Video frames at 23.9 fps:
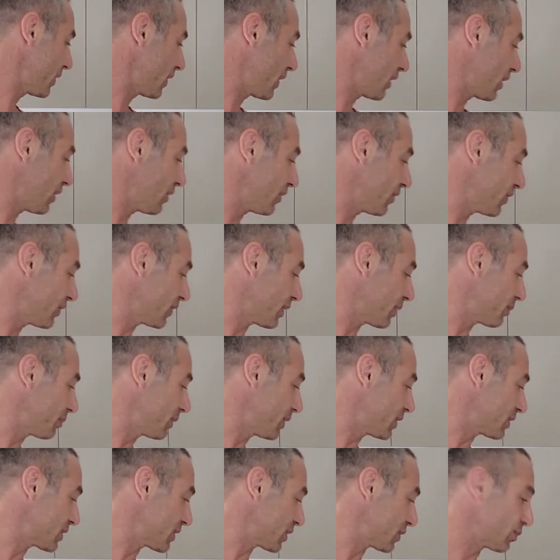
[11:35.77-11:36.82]
Healthy, that
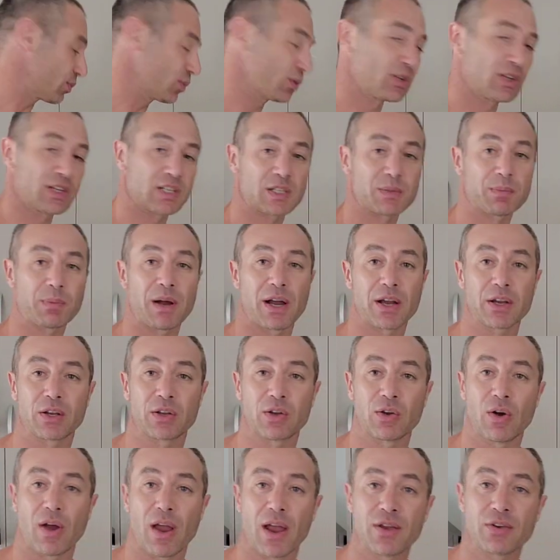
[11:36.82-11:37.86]
means it wouldn't spike
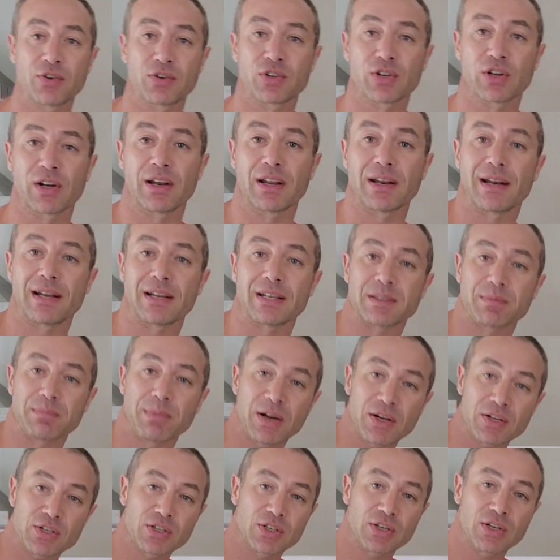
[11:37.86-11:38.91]
your insulin as
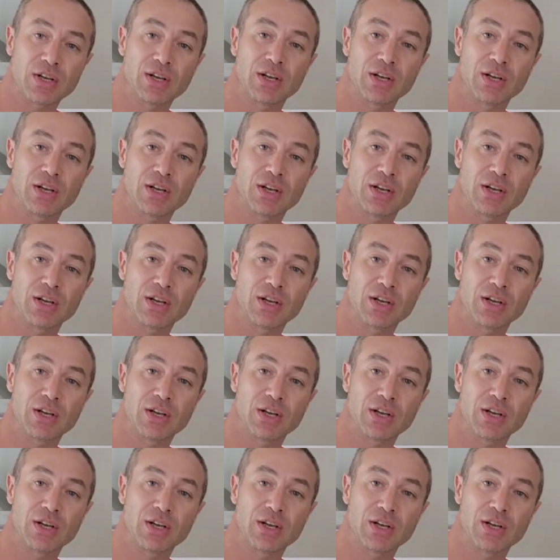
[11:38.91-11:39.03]
much.